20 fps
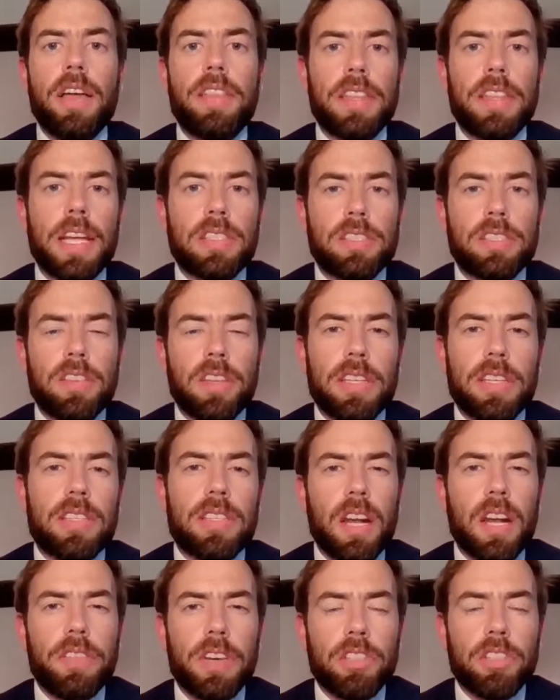I think so
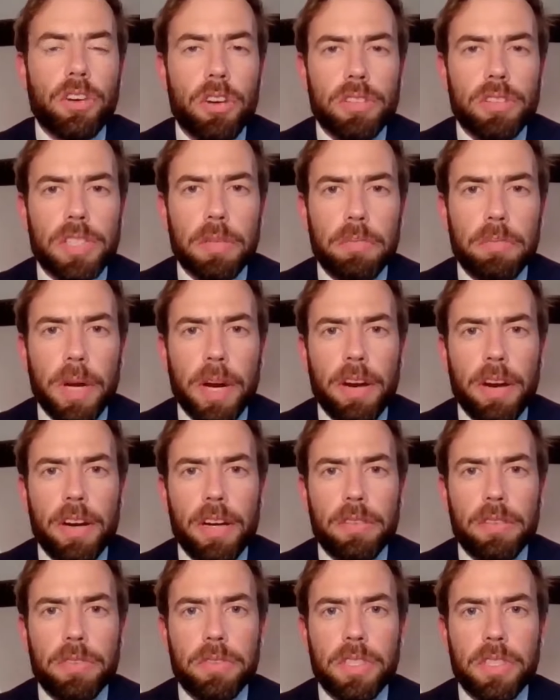there's a kind of a growth
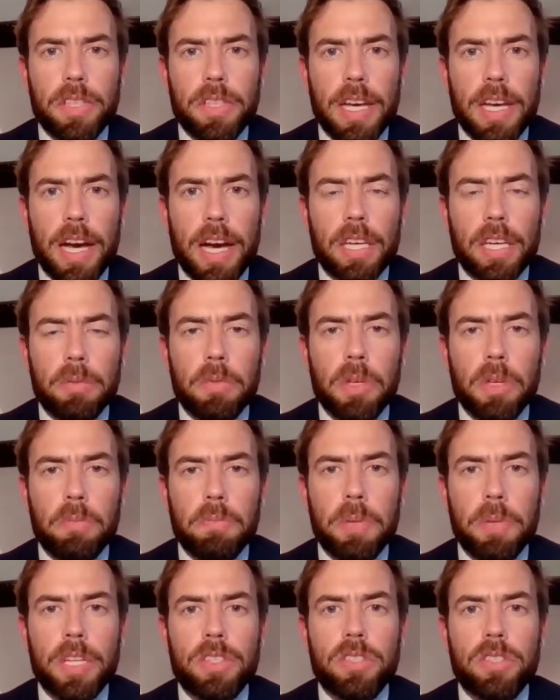imperative to the
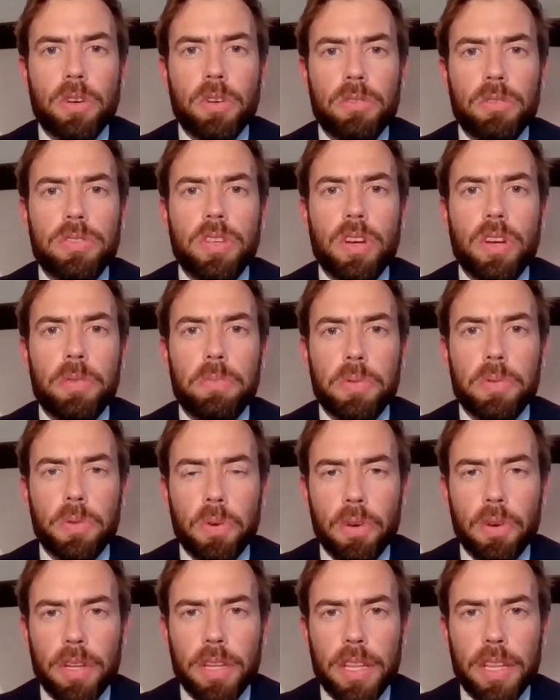argument, but it's also
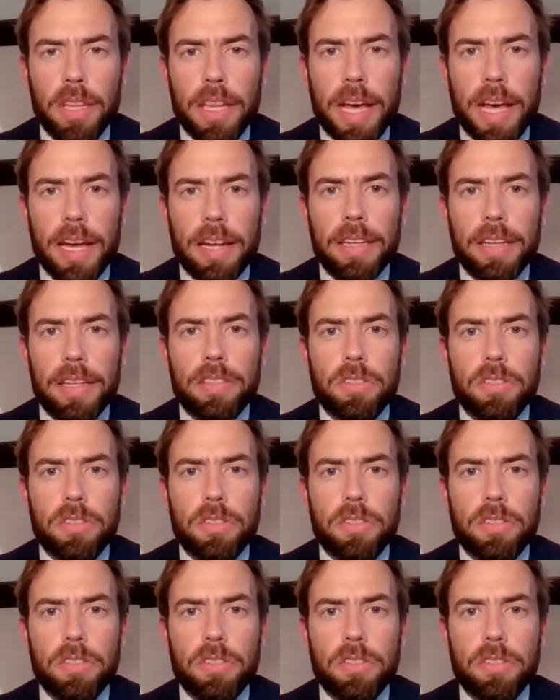broader than that.